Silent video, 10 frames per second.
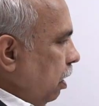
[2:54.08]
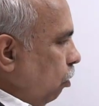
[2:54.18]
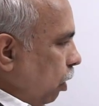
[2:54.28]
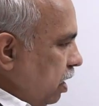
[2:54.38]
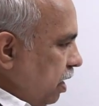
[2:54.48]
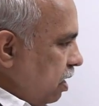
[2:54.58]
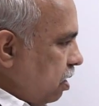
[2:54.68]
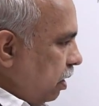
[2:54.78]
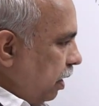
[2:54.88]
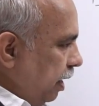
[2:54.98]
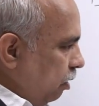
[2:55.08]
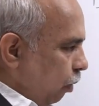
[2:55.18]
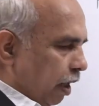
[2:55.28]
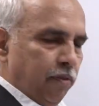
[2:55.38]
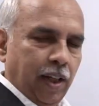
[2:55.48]
What is this? In
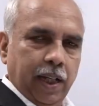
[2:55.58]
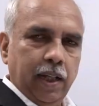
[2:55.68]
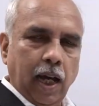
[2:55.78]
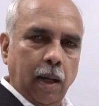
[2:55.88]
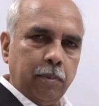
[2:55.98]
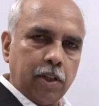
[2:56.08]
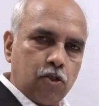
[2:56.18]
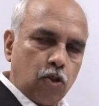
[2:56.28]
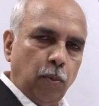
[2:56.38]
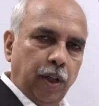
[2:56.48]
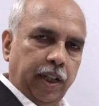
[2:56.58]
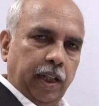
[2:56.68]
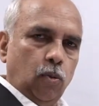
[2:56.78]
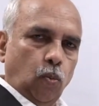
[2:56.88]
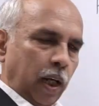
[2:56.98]
one way, I am
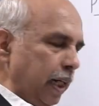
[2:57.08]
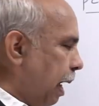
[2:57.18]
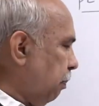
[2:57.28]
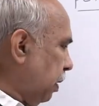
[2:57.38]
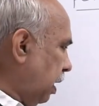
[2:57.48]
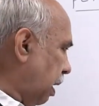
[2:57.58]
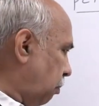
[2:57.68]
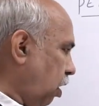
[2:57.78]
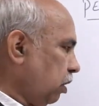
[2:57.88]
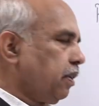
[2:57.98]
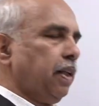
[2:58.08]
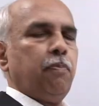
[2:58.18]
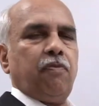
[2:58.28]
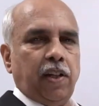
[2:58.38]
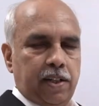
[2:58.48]
distributing 1 apple among 3
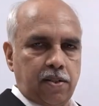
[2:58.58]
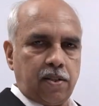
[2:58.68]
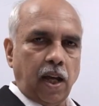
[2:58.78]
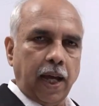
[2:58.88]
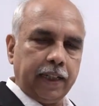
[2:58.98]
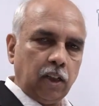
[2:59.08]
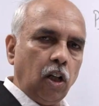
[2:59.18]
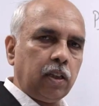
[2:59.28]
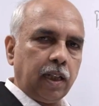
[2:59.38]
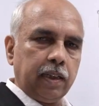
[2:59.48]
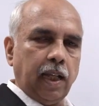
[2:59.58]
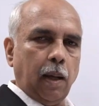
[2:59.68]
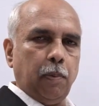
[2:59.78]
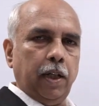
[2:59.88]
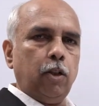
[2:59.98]
friends. I cannot cut the
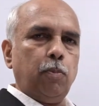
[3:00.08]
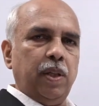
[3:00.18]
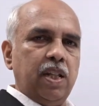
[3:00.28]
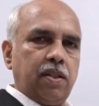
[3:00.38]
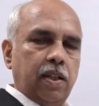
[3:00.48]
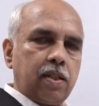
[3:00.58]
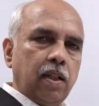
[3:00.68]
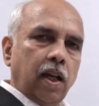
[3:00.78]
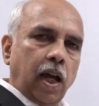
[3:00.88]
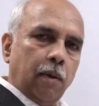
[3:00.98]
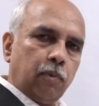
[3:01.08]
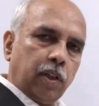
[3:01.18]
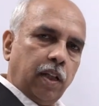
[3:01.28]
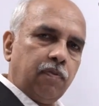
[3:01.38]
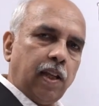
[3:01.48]
apple into pieces. I have to
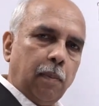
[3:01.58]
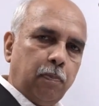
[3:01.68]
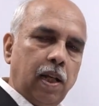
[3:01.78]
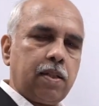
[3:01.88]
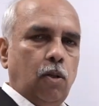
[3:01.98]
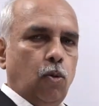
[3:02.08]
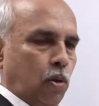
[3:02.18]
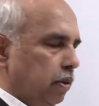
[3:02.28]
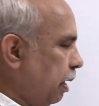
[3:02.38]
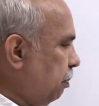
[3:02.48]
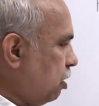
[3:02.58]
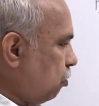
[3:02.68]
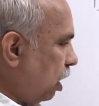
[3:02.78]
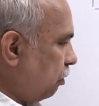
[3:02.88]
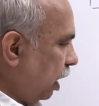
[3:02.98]
give the apple as a whole. That means what?